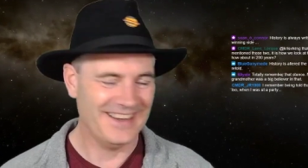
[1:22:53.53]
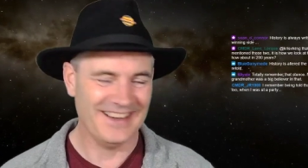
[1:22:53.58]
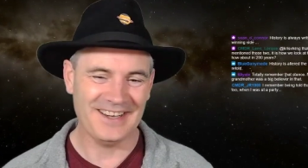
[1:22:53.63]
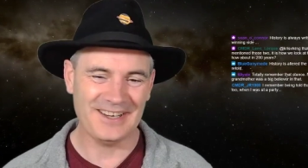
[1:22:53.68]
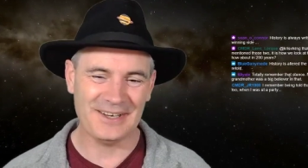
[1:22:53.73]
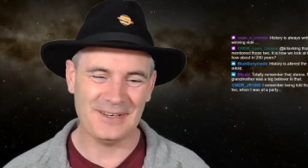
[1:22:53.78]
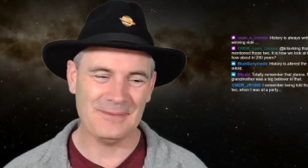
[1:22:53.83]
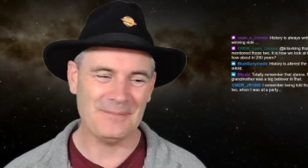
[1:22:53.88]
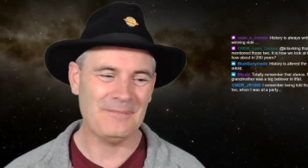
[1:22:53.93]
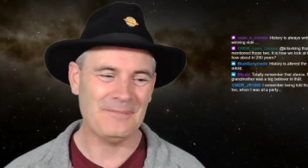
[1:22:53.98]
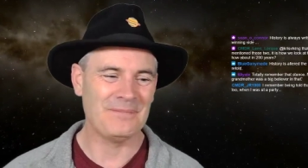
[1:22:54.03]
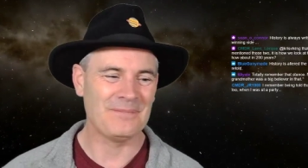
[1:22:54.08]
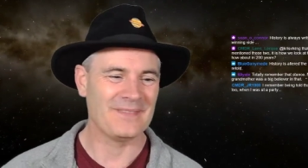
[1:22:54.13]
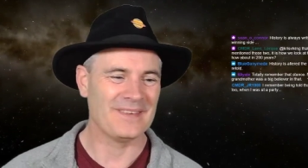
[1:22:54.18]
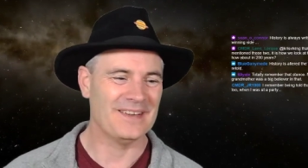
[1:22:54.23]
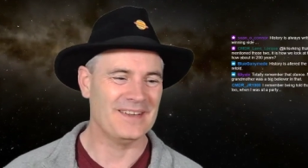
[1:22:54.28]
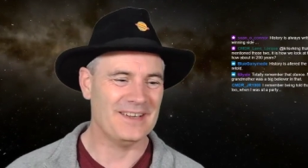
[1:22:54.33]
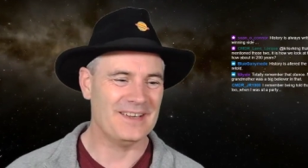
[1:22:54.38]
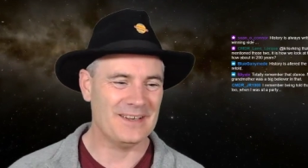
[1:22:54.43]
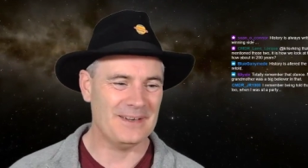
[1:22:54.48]

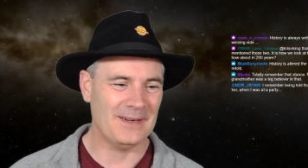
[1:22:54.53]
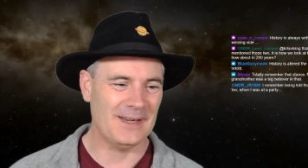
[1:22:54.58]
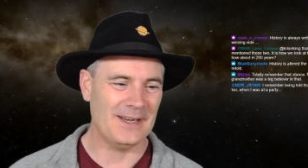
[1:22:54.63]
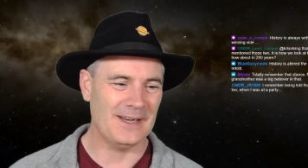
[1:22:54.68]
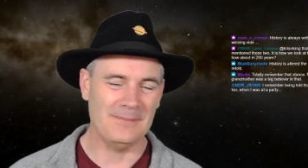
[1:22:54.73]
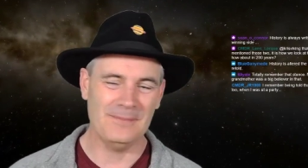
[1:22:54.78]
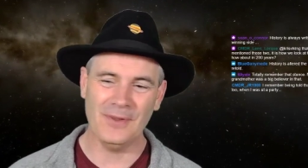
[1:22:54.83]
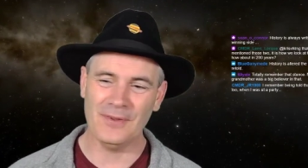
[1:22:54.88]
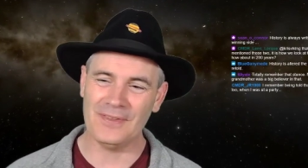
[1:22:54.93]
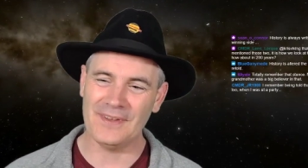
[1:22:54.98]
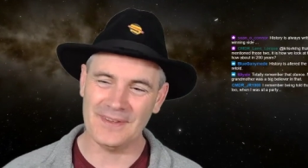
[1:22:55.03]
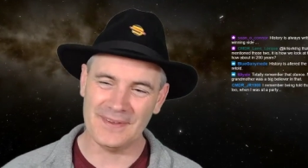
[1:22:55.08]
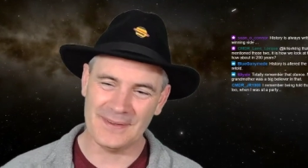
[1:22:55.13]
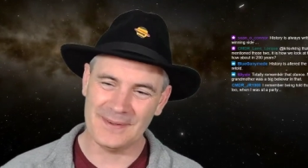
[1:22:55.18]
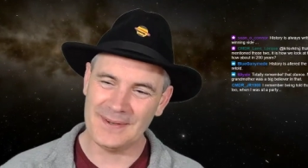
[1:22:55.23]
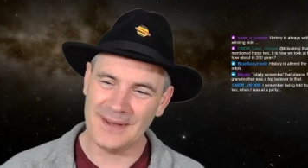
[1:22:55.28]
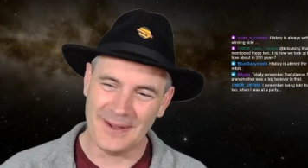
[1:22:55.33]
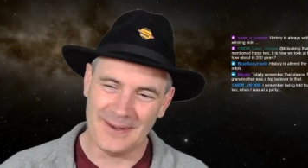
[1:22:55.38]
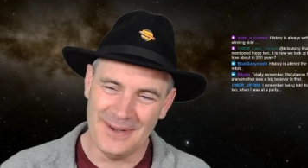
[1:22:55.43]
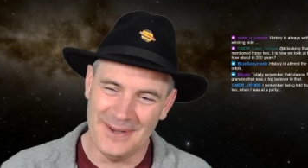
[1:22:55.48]
Not that
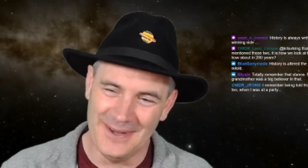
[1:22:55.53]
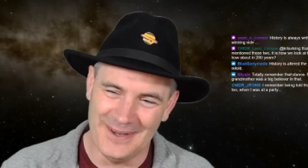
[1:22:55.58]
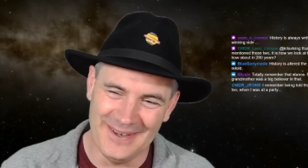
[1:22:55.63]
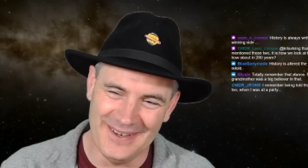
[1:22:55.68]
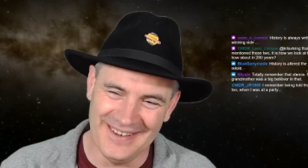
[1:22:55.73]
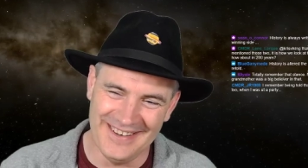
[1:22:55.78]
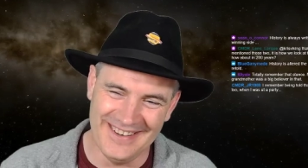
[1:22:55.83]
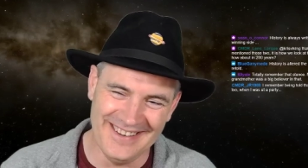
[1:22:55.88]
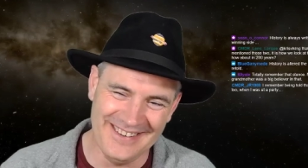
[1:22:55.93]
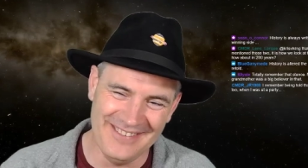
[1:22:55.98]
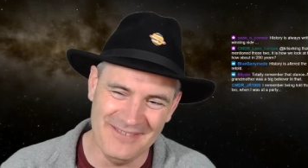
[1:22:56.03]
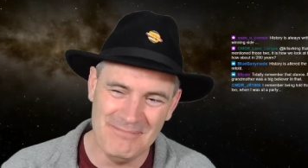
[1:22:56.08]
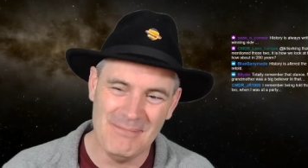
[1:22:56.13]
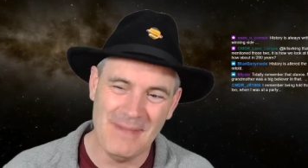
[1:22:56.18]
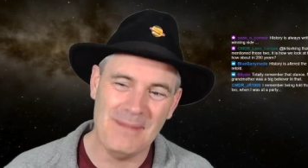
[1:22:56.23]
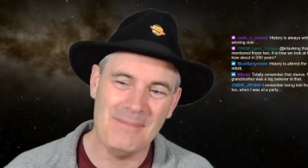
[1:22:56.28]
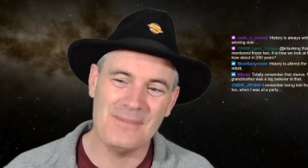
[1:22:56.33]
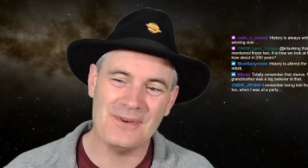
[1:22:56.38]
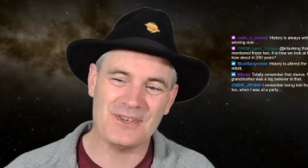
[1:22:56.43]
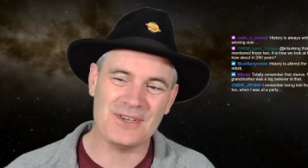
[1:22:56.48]

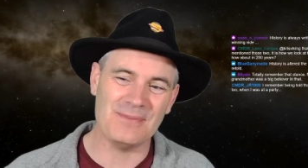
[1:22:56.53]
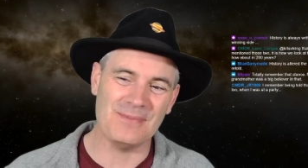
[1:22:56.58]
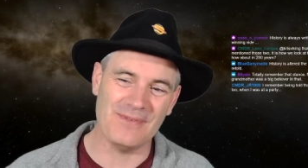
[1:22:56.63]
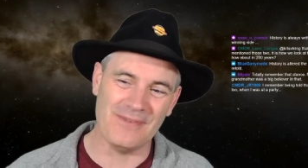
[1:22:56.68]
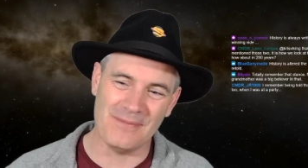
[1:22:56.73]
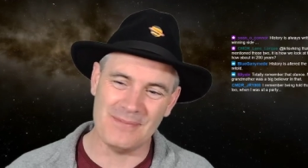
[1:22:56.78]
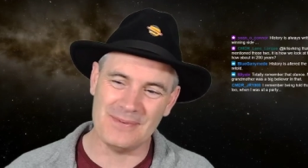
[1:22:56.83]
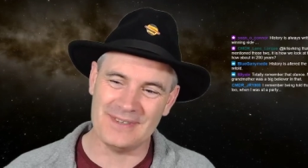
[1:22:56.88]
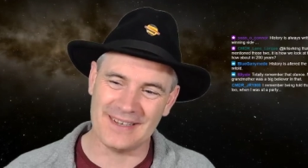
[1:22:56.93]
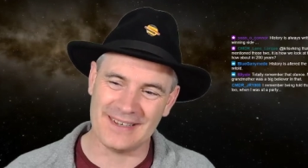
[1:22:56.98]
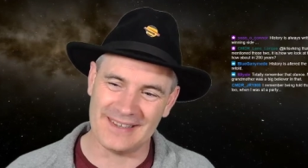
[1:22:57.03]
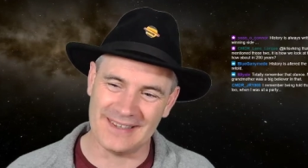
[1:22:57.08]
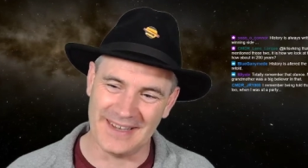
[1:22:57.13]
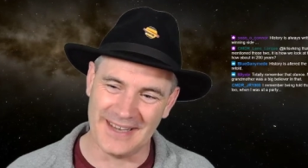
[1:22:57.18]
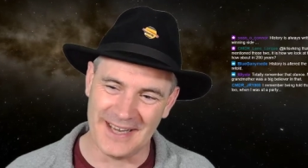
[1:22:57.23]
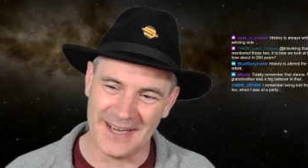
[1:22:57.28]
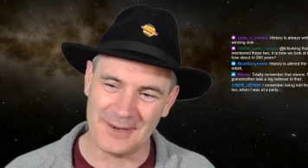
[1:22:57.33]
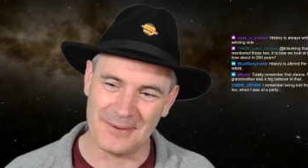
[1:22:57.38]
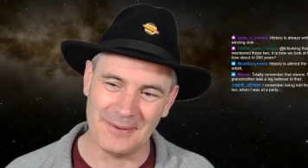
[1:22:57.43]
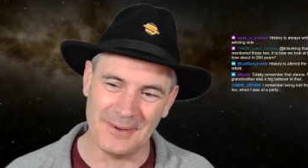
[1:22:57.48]
membership of a particular
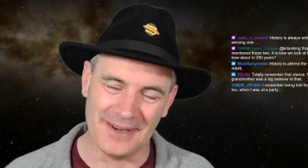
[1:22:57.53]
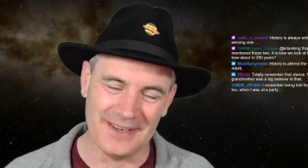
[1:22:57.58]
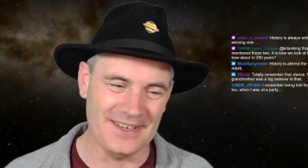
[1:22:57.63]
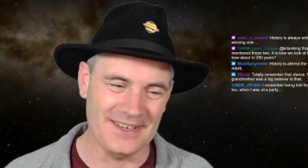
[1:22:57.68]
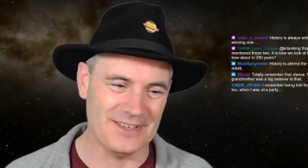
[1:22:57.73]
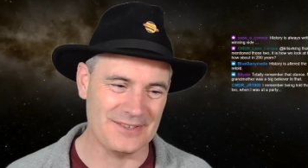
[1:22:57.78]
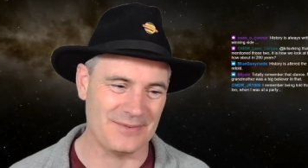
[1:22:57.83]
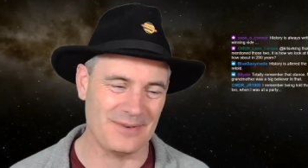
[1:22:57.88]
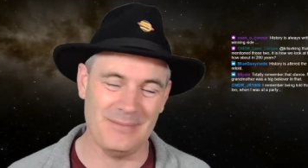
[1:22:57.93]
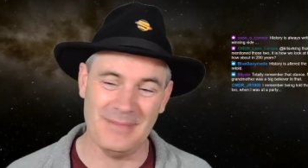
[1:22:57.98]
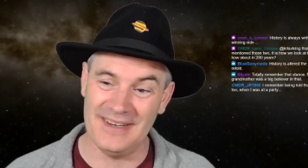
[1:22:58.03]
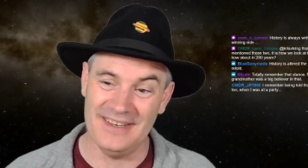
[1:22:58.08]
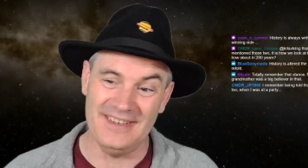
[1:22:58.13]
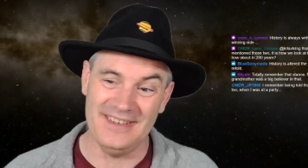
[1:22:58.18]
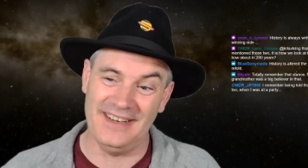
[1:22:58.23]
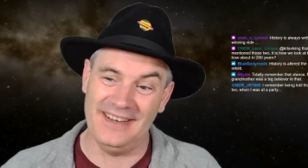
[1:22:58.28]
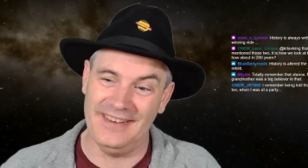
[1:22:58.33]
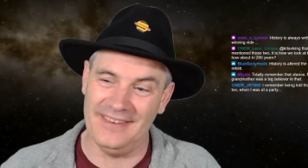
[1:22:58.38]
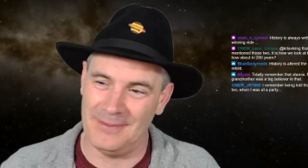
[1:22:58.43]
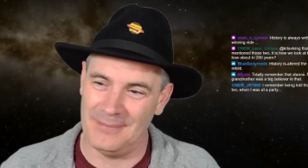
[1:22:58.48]
era in history
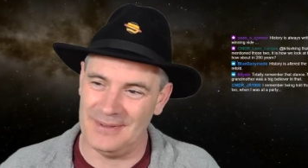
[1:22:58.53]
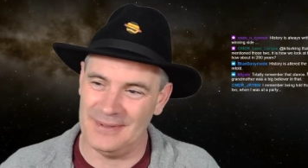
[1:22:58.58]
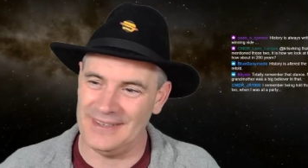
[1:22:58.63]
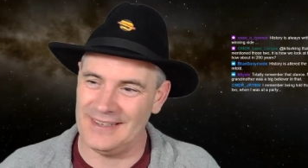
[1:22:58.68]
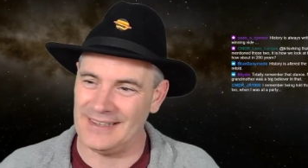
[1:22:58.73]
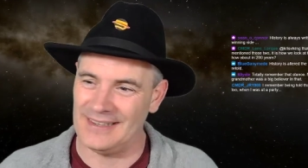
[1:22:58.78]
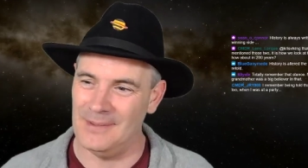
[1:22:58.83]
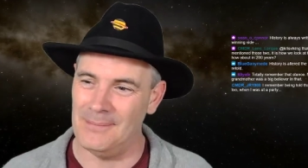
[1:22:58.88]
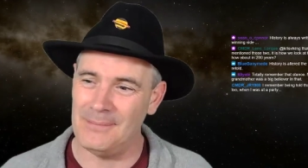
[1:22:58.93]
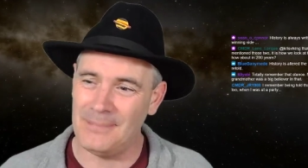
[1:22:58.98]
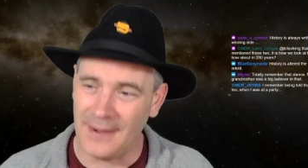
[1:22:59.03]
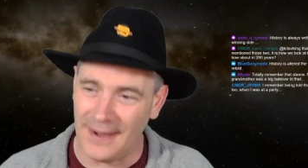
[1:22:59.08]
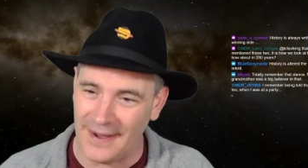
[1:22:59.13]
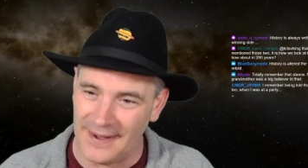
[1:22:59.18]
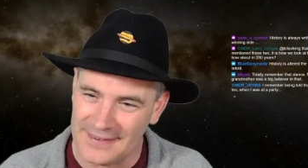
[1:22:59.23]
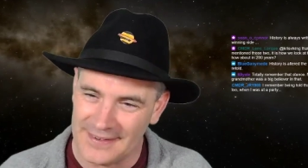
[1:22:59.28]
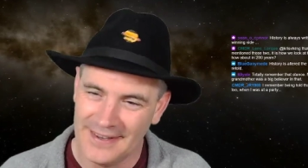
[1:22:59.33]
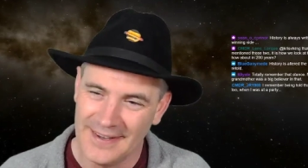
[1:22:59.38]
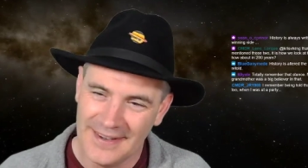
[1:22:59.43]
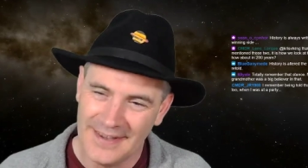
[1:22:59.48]
means anything particular,
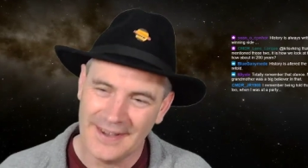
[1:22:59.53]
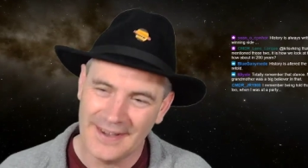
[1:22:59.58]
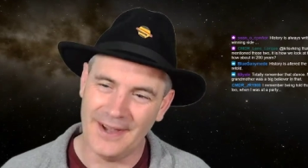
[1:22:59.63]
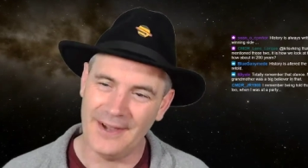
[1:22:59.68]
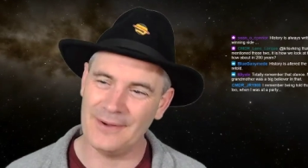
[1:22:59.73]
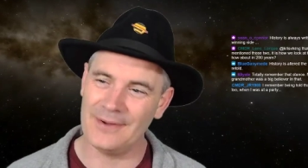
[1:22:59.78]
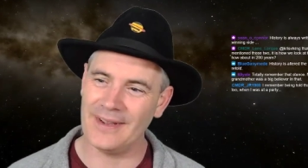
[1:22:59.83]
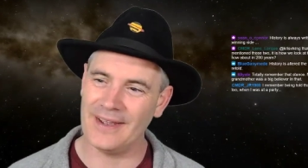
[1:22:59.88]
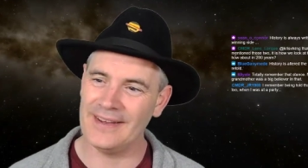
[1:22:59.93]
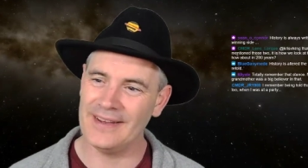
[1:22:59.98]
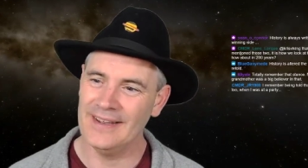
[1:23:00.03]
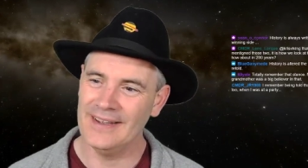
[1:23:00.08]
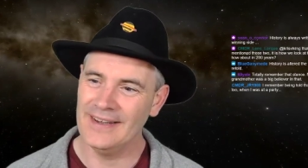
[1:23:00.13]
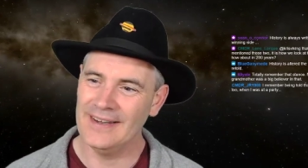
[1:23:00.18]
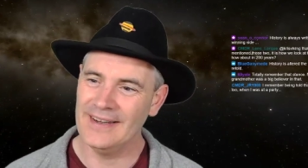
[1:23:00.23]
but okay.